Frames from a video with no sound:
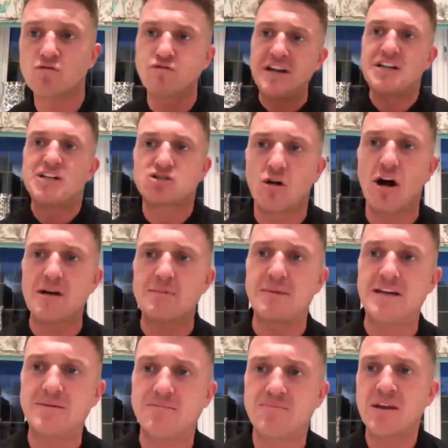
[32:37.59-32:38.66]
to
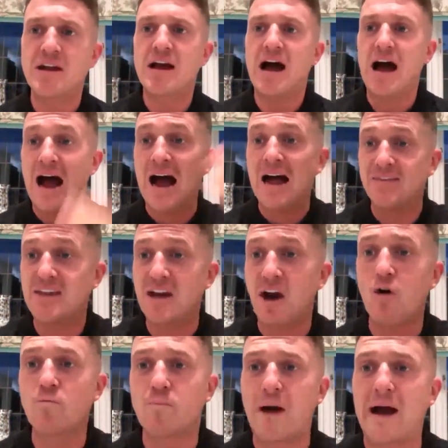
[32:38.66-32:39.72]
retry me at
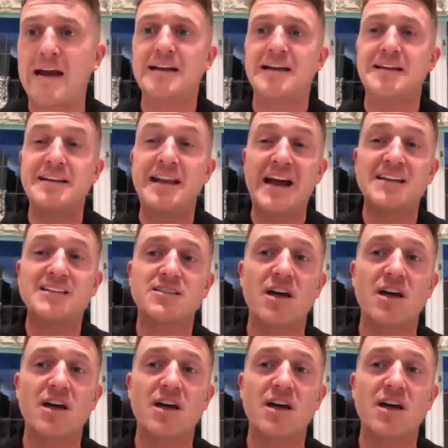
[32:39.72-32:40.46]
the Old Bailey.